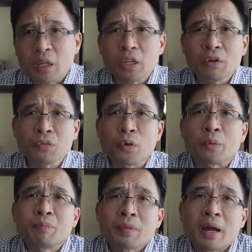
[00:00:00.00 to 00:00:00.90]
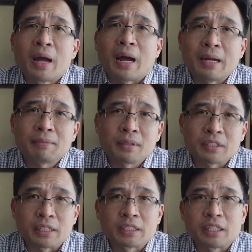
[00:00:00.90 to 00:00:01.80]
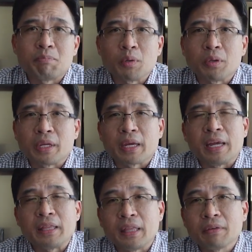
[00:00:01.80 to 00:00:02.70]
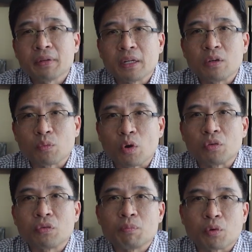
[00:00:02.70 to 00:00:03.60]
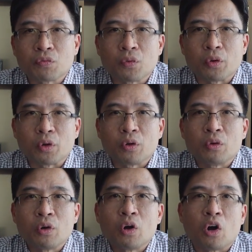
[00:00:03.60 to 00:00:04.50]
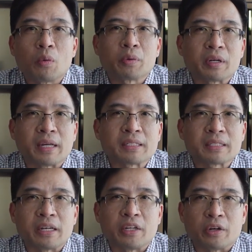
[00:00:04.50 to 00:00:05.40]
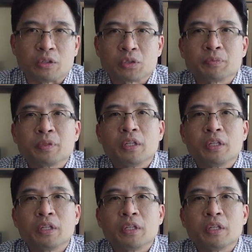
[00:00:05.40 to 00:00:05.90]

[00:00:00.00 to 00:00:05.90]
Therefore, I've suggested building a dividend growth portfolio over the next 10 years.